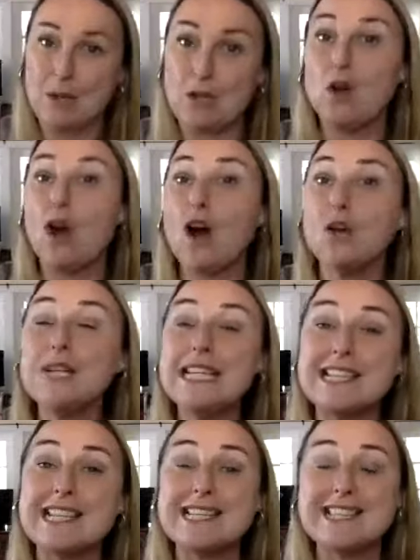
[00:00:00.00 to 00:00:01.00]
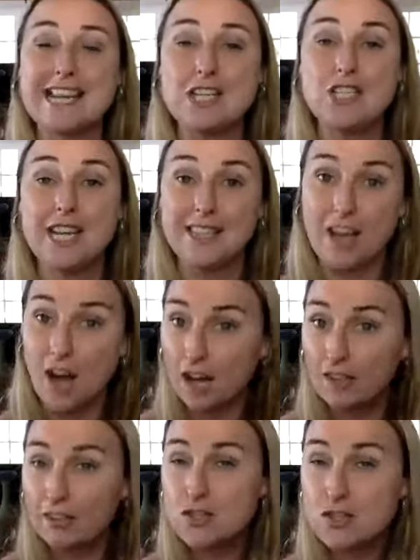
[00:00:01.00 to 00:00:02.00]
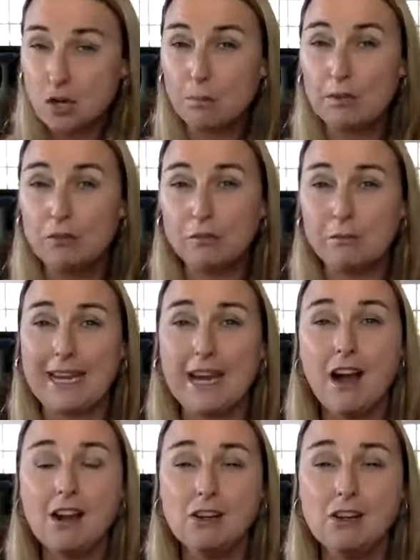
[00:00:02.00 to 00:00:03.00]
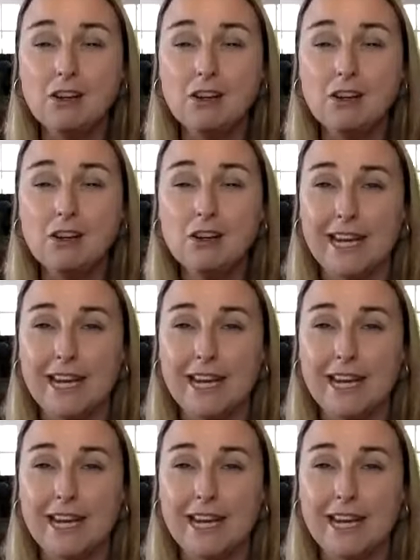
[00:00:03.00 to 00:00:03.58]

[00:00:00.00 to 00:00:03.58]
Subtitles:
where not only does it satiate the hunger and stop you from being hungry,